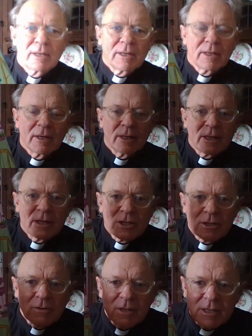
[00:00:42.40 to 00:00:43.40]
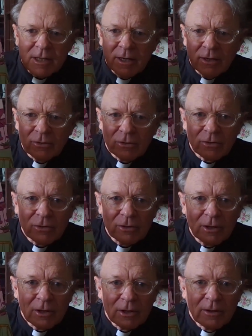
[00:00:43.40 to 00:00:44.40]
Now, in each of these houses,
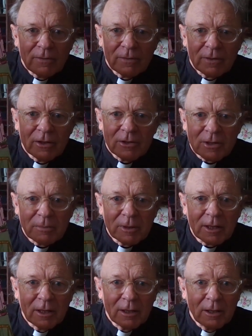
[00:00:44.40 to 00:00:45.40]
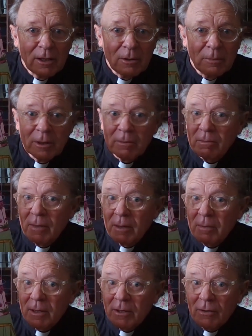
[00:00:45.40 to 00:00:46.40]
there's something a little bit
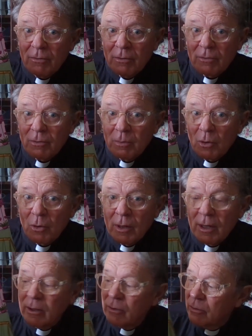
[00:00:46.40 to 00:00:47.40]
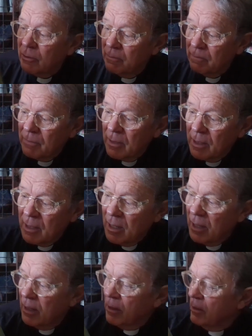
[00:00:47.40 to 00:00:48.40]
maybe different from your house.
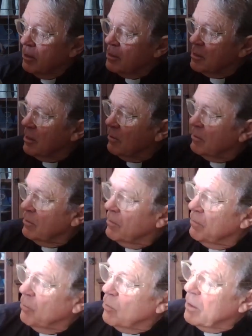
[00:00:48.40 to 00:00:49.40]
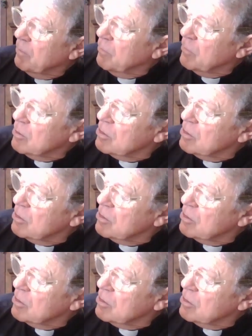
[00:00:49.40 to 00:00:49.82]
And in this one, you